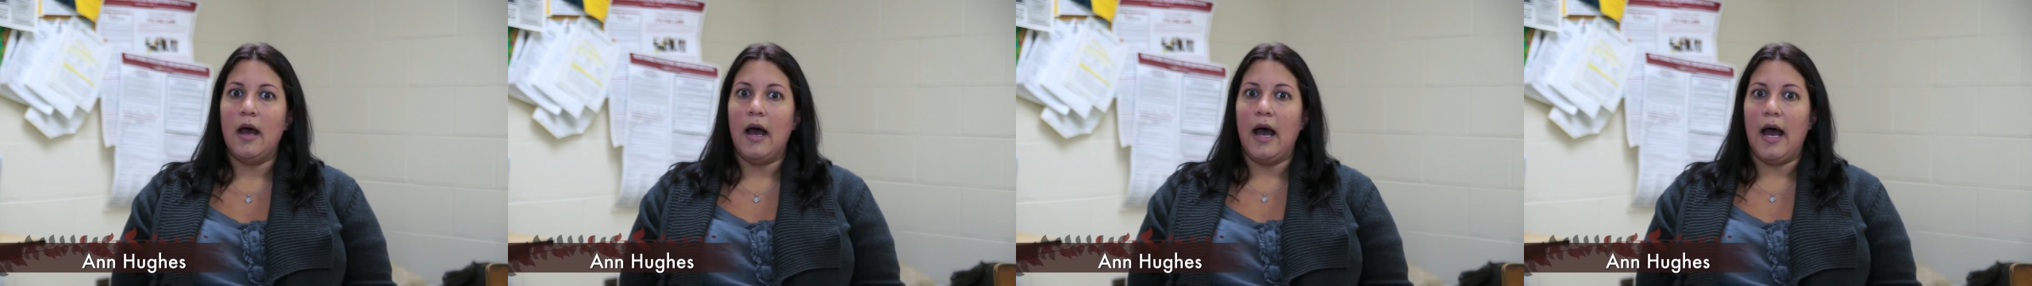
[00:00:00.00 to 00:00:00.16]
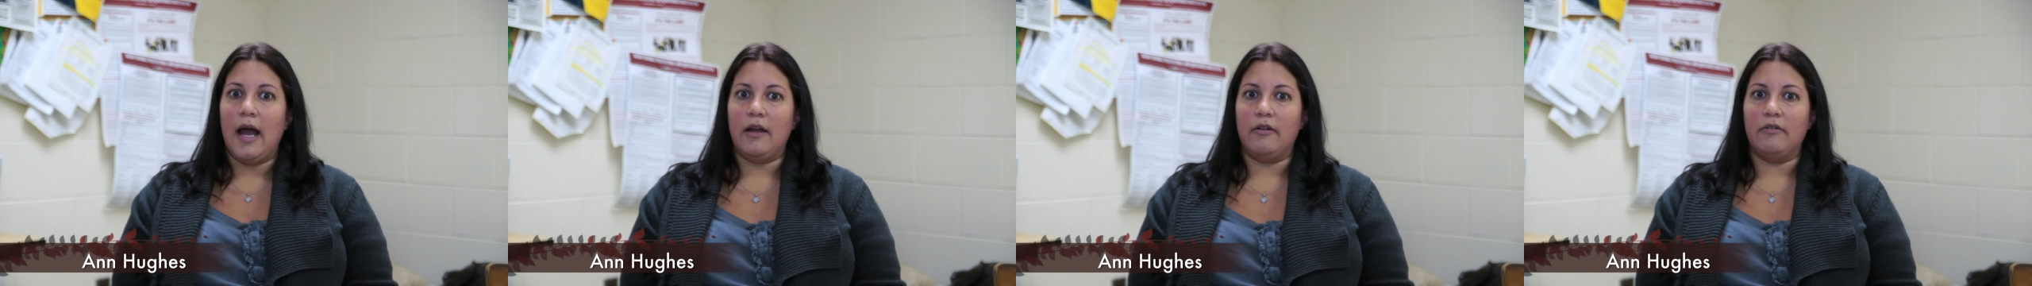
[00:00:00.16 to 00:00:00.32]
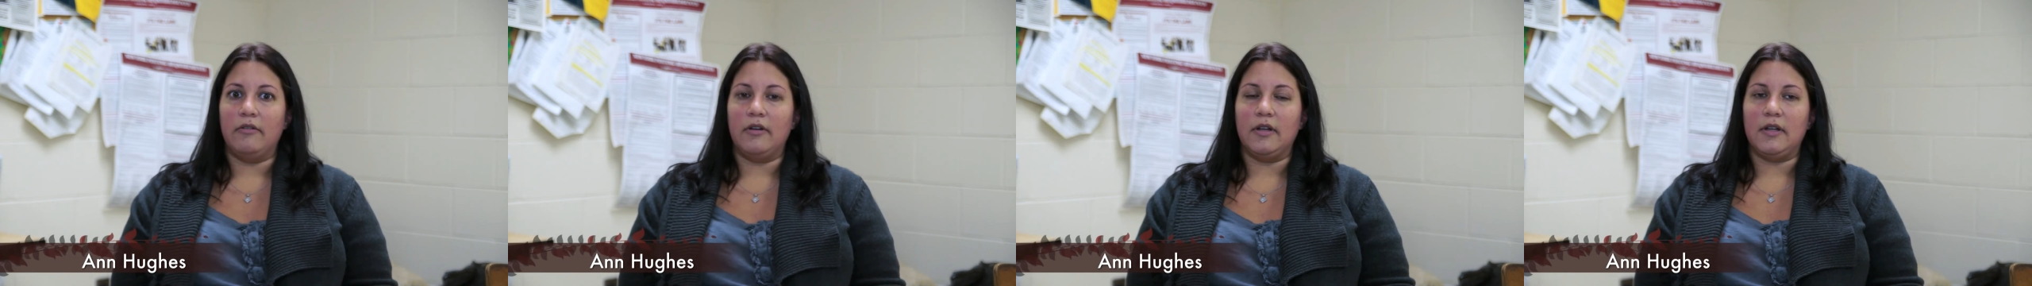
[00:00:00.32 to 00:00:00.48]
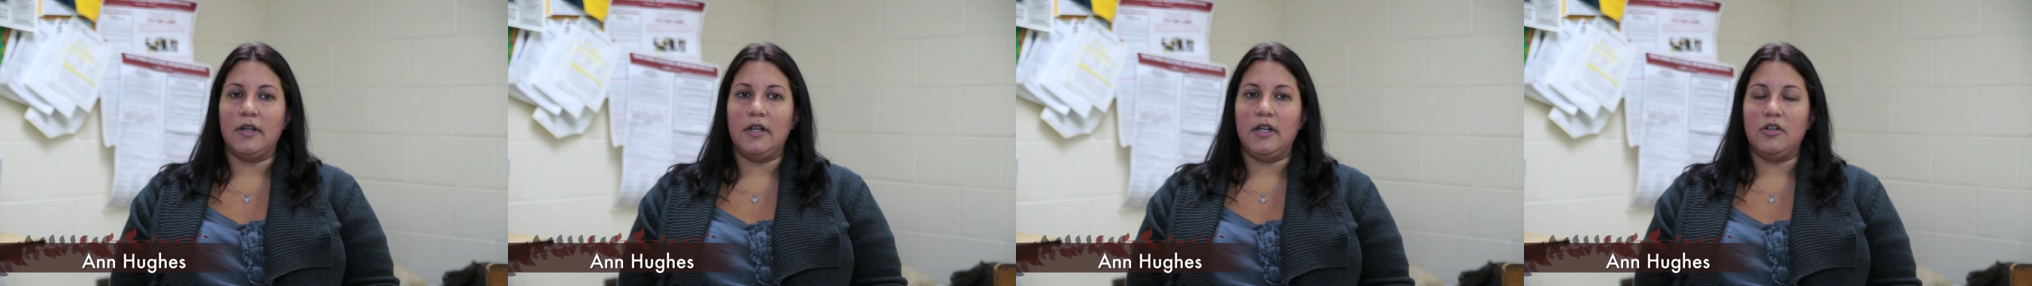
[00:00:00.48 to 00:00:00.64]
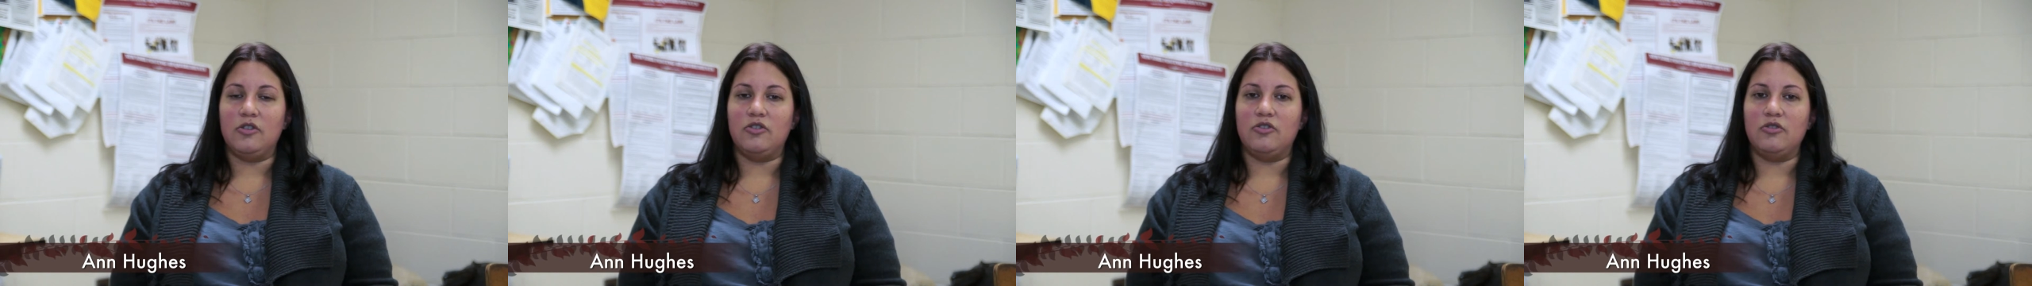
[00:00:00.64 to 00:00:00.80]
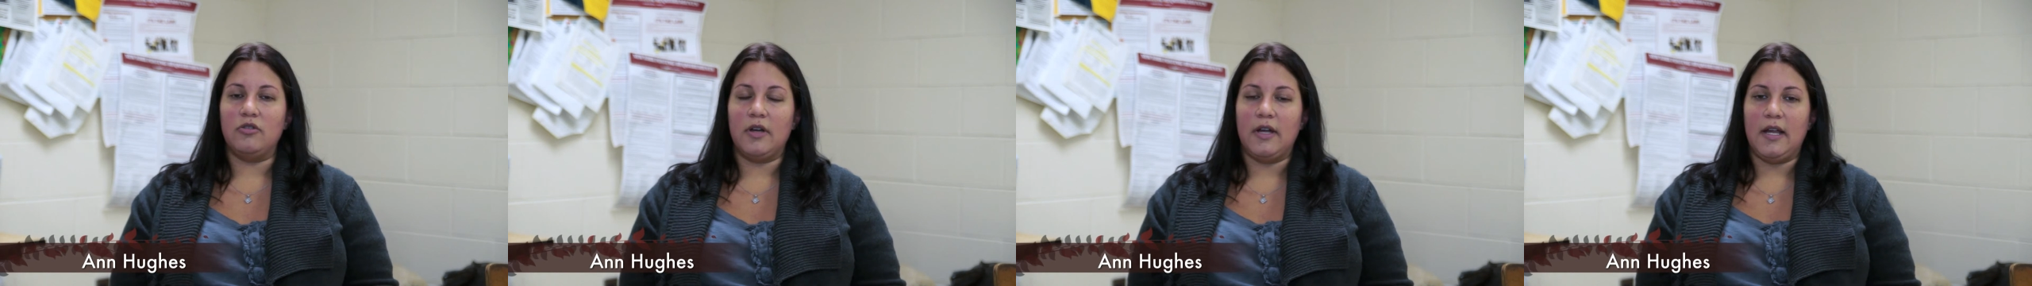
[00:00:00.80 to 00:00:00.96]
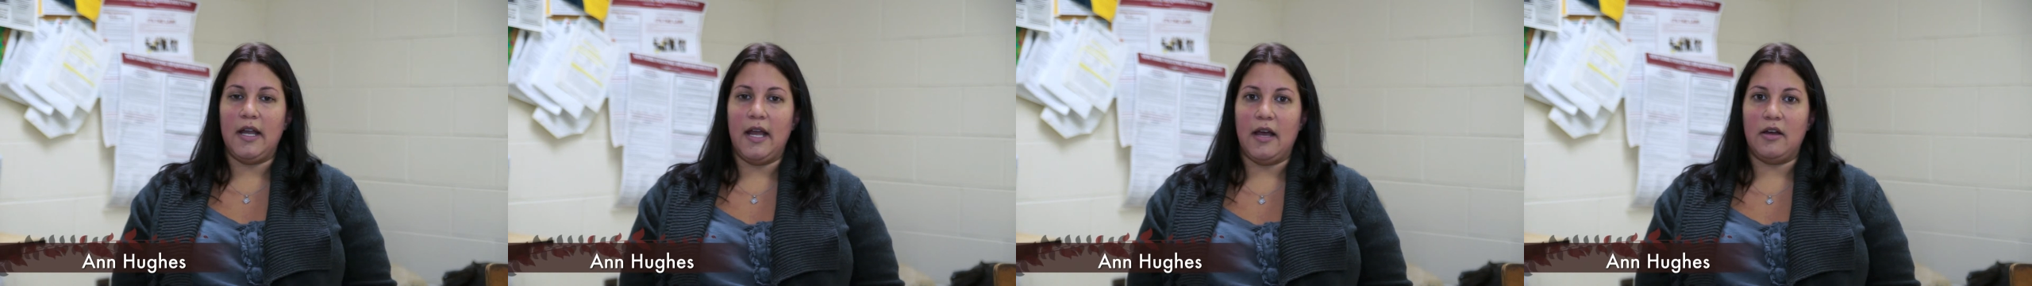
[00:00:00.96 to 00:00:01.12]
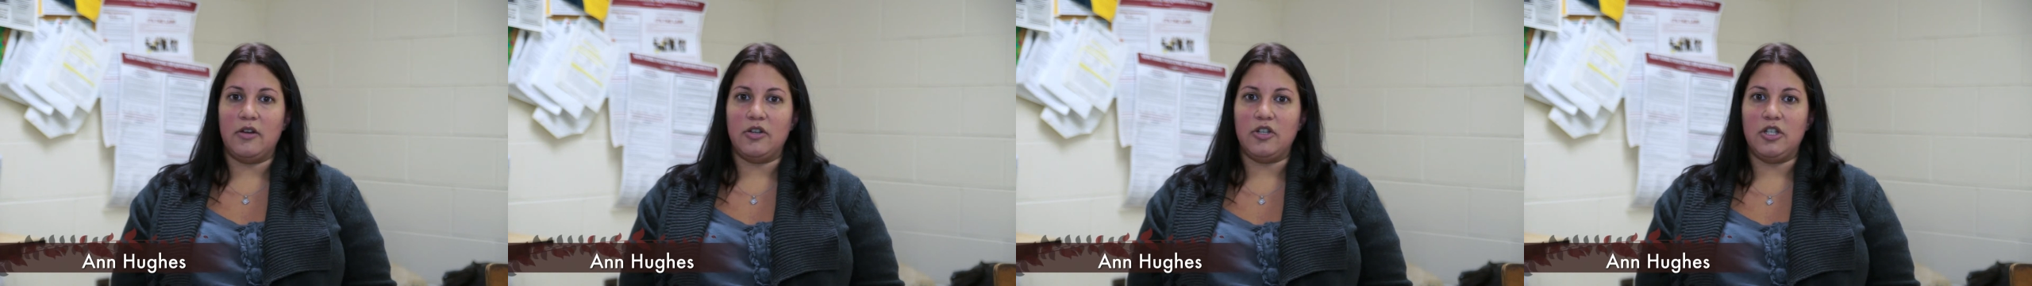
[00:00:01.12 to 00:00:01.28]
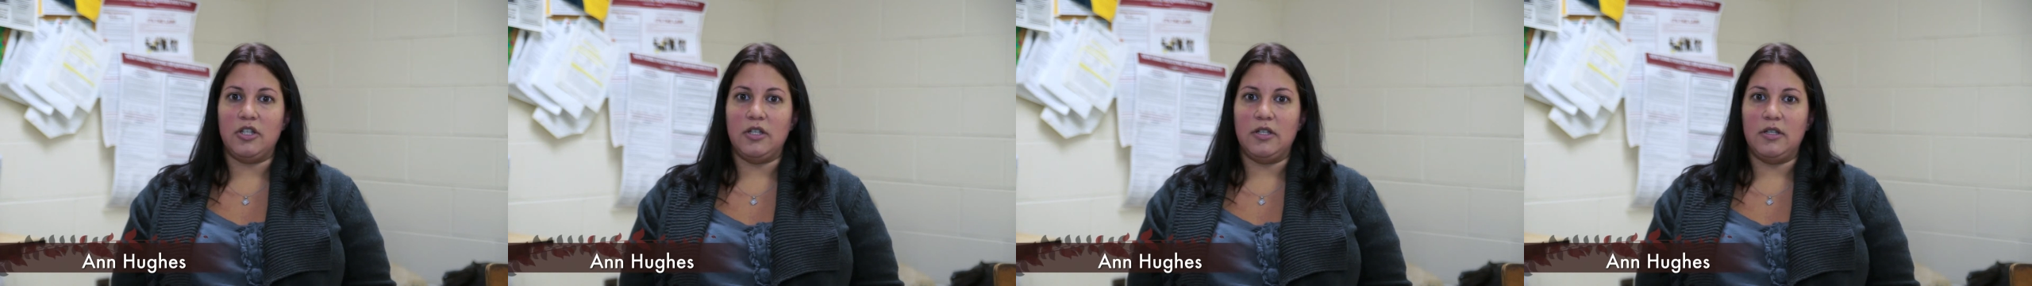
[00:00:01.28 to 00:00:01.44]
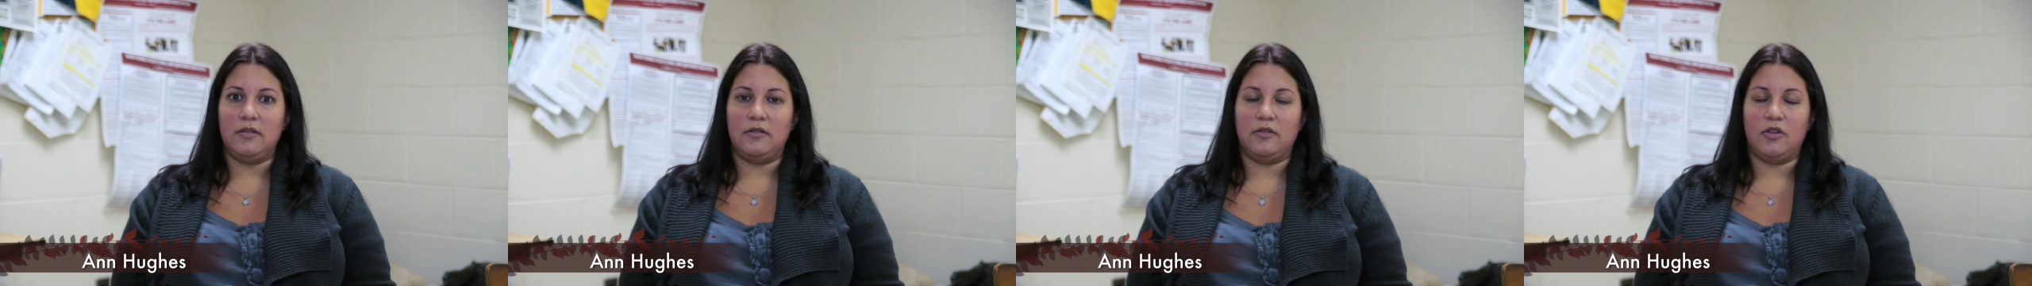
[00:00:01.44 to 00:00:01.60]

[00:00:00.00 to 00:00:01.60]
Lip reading: I really enjoy how she,